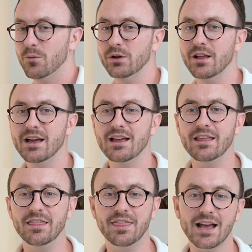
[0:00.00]
Well,
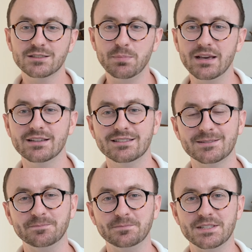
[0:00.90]
that's
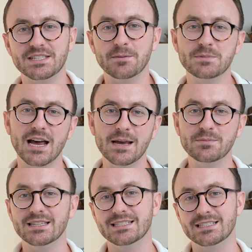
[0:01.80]
because
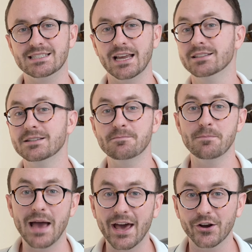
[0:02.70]
sometimes it doesn't
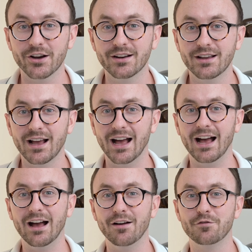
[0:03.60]
matter.
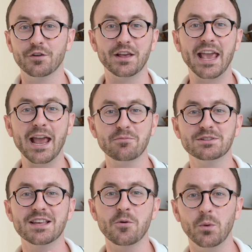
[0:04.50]
Uh, for the
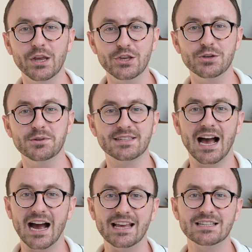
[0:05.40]
cameras that we use,
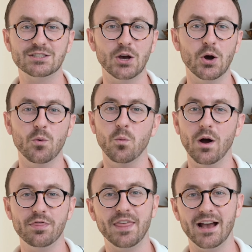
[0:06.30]
ISO
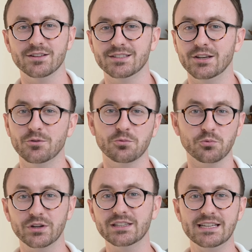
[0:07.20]
1000
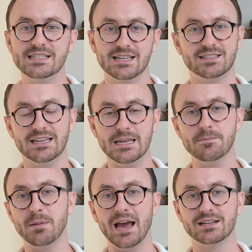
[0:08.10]
really doesn't
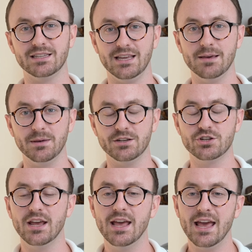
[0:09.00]
impact the
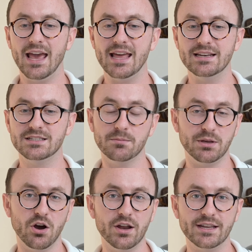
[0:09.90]
image. And to
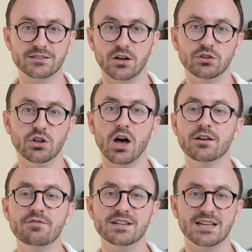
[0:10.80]
be honest, a lot
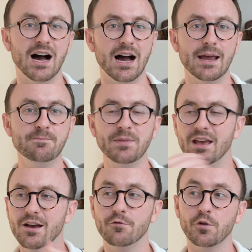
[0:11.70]
of the time,
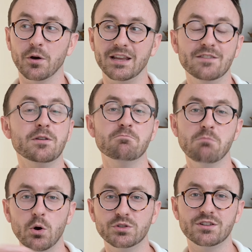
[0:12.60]
for even
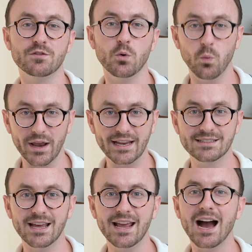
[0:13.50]
most of the wedding
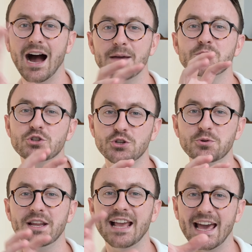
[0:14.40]
day, I'm
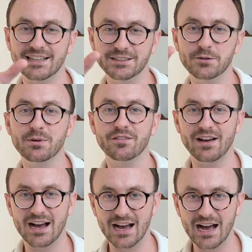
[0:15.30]
shooting at a little bit of a
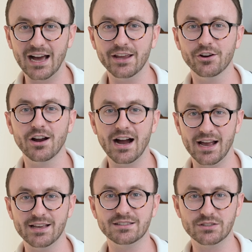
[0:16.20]
higher
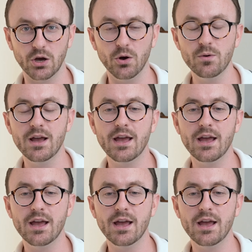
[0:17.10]
ISO